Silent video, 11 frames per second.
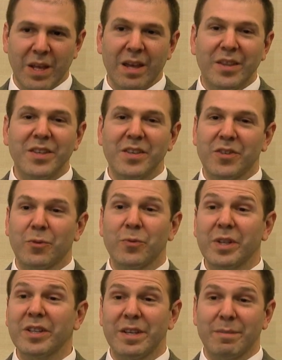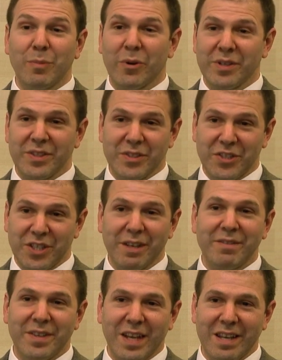This is a really important
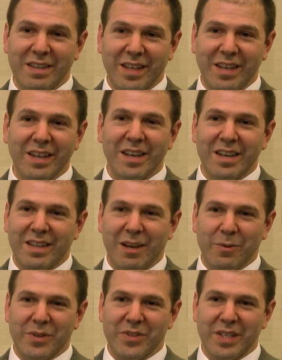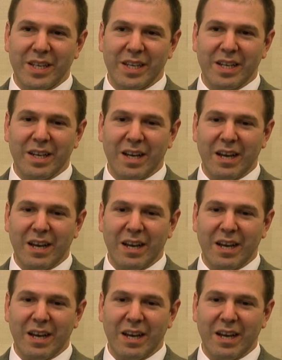shift, I think, that we're seeing